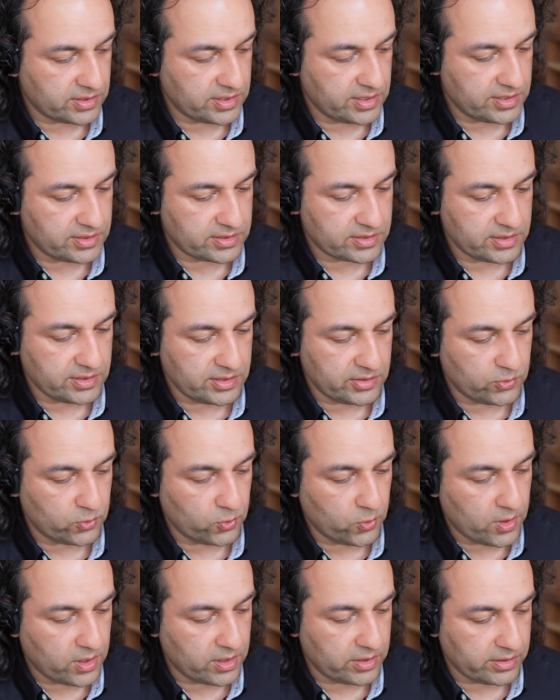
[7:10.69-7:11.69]
There's the
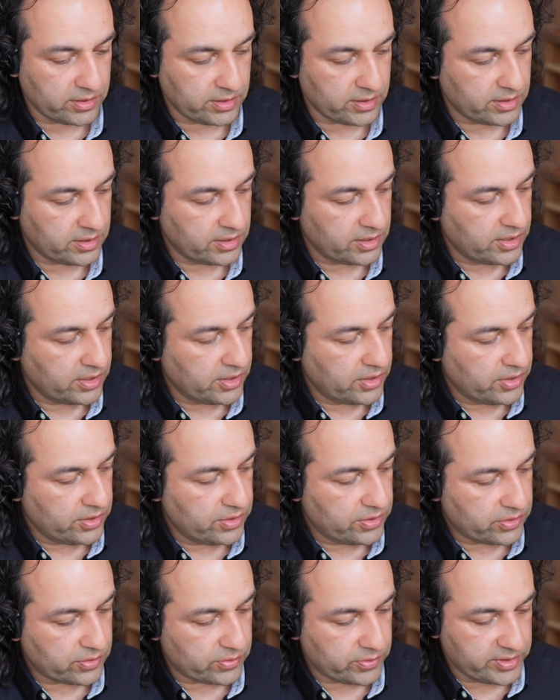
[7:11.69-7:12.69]

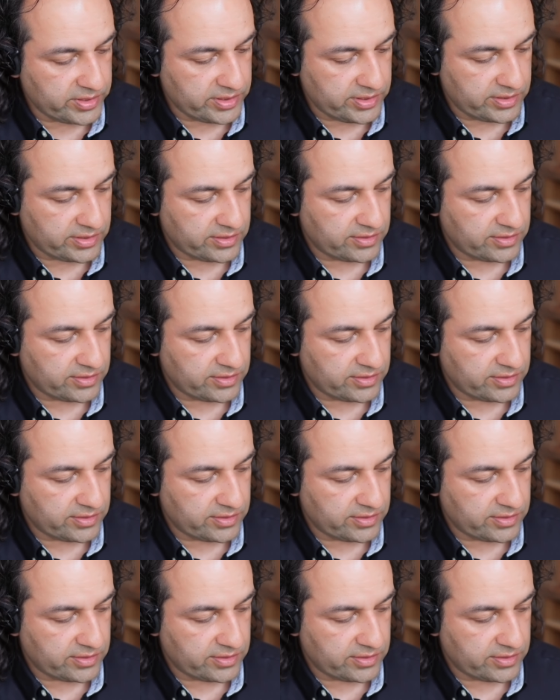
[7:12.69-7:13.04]
1, 3,